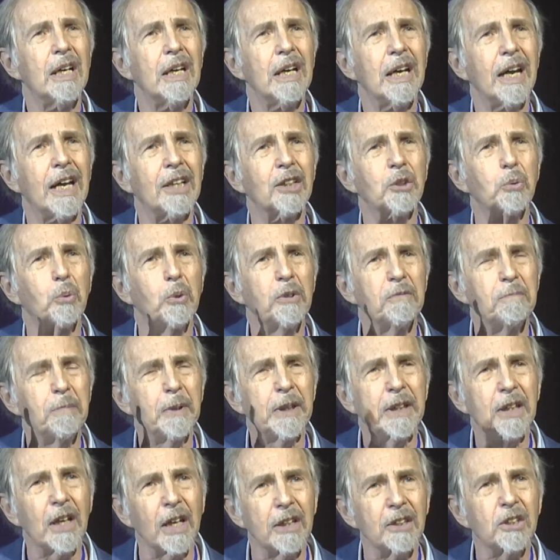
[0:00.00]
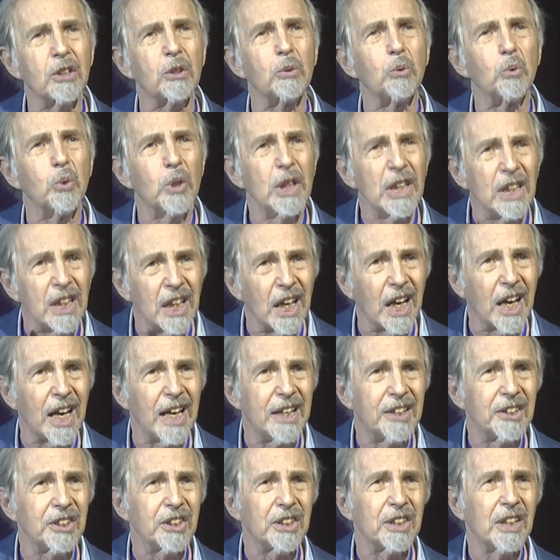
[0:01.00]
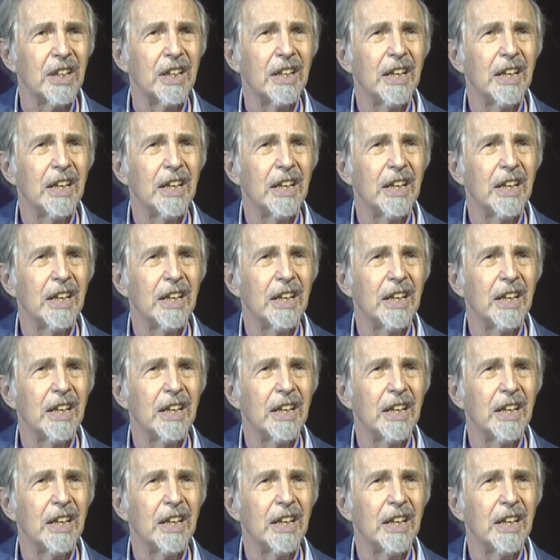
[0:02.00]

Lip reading: as we've begun to realize